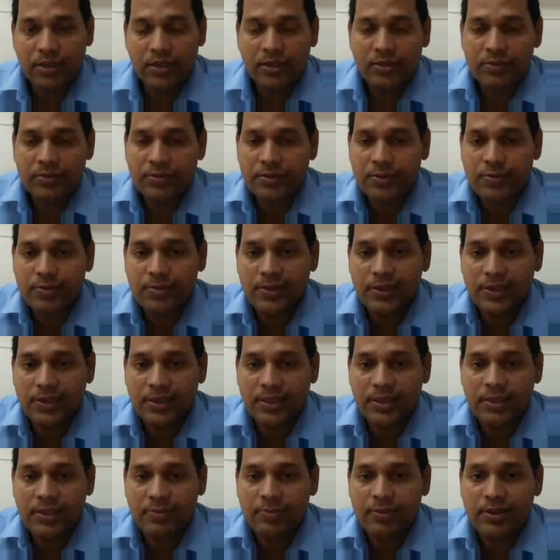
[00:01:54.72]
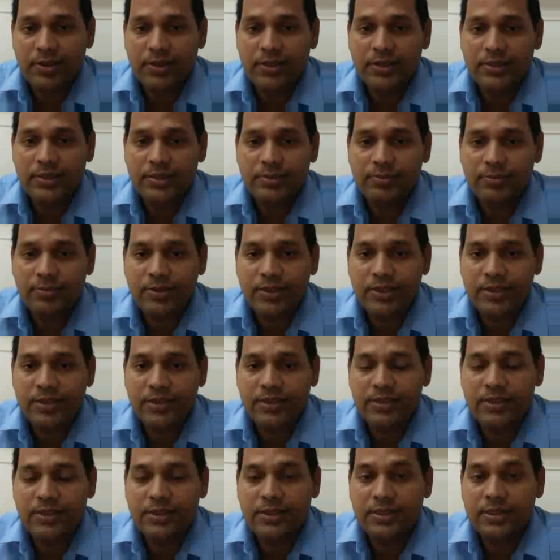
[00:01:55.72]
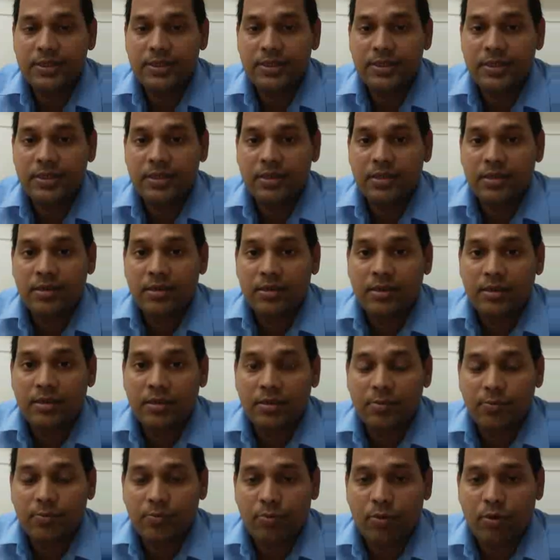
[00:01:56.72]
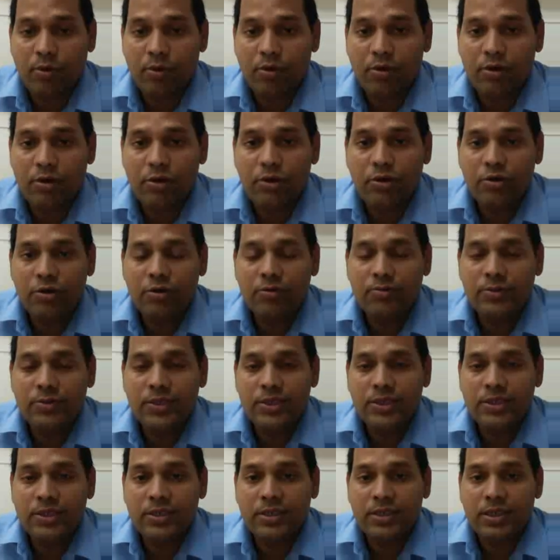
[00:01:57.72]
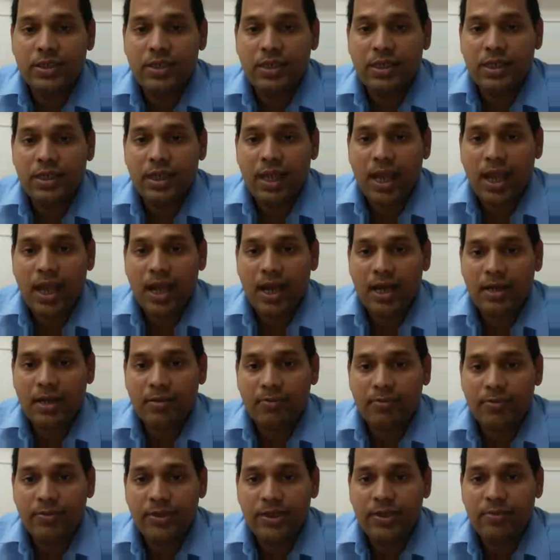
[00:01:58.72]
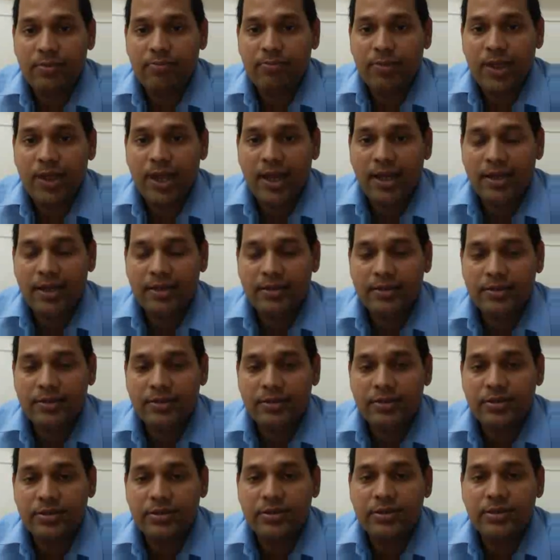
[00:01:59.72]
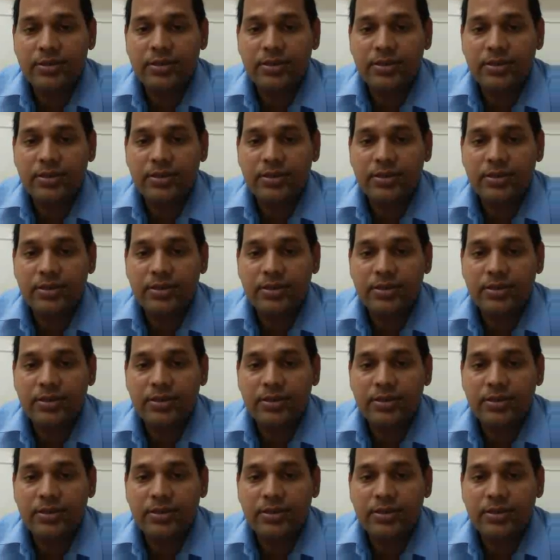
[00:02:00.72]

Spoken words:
Splitting fields means a polynomial can be factored